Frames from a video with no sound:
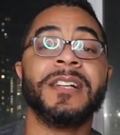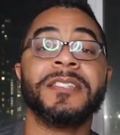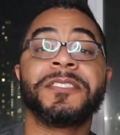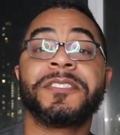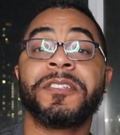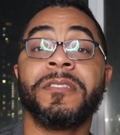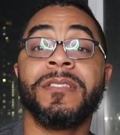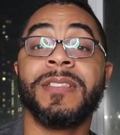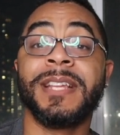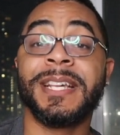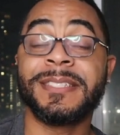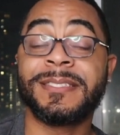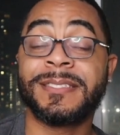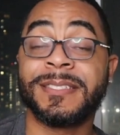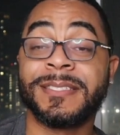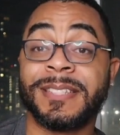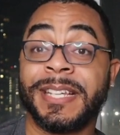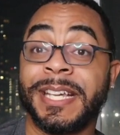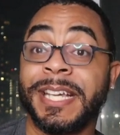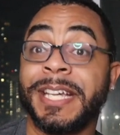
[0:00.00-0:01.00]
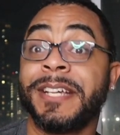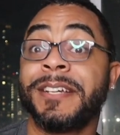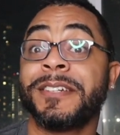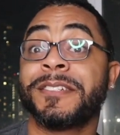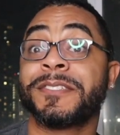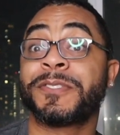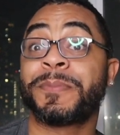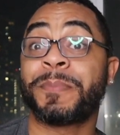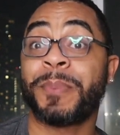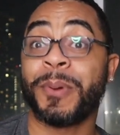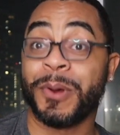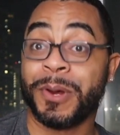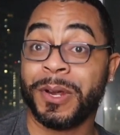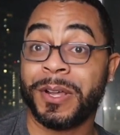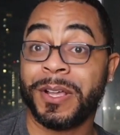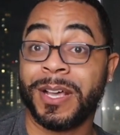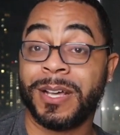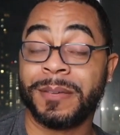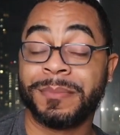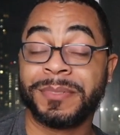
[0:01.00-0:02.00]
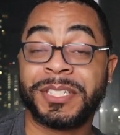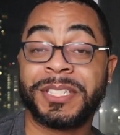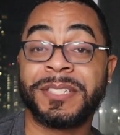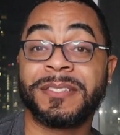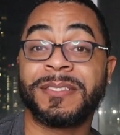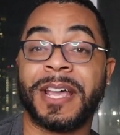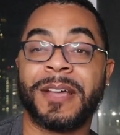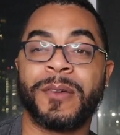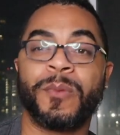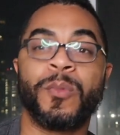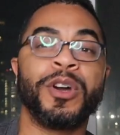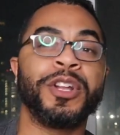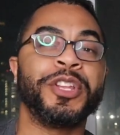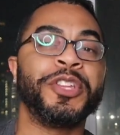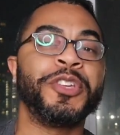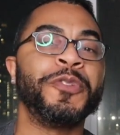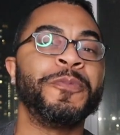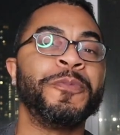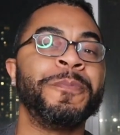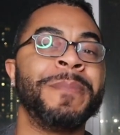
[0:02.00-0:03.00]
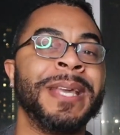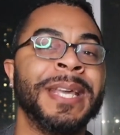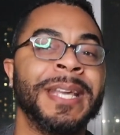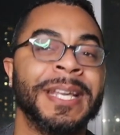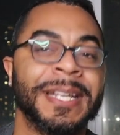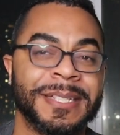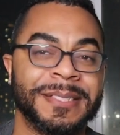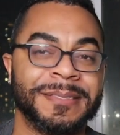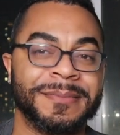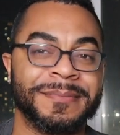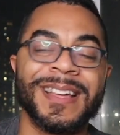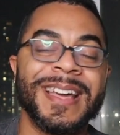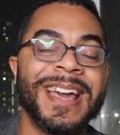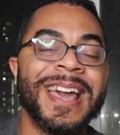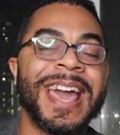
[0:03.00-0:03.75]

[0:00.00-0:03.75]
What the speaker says: So Lisa's ears perk up and she's like, "What do you mean?"